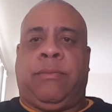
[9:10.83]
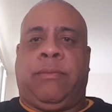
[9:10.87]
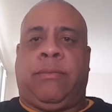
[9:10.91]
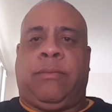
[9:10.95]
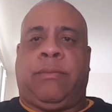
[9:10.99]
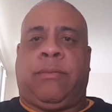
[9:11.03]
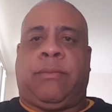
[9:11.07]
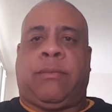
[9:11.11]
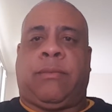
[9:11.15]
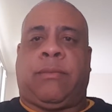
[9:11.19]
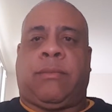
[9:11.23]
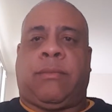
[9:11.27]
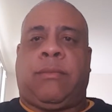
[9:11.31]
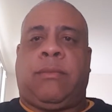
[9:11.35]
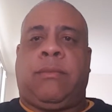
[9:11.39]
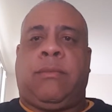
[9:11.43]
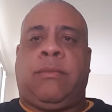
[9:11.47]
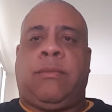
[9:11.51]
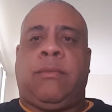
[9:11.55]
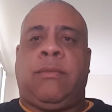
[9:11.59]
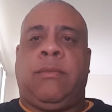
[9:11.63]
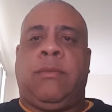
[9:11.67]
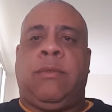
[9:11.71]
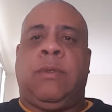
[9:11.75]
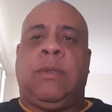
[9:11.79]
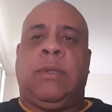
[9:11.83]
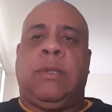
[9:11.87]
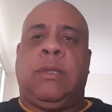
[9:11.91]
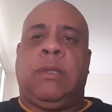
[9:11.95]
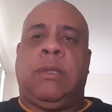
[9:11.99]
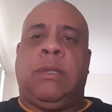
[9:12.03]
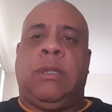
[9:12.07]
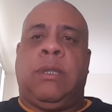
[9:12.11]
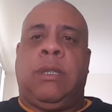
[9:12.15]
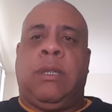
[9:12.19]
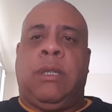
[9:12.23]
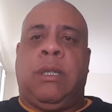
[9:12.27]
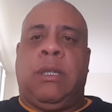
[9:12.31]

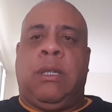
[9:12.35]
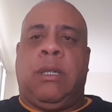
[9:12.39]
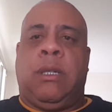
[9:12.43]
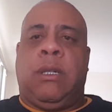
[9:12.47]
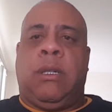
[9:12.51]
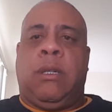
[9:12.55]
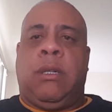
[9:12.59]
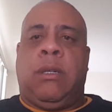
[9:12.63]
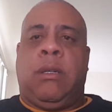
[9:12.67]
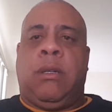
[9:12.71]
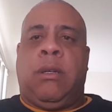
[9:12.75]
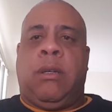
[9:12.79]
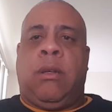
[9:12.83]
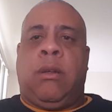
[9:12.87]
Nothing is said.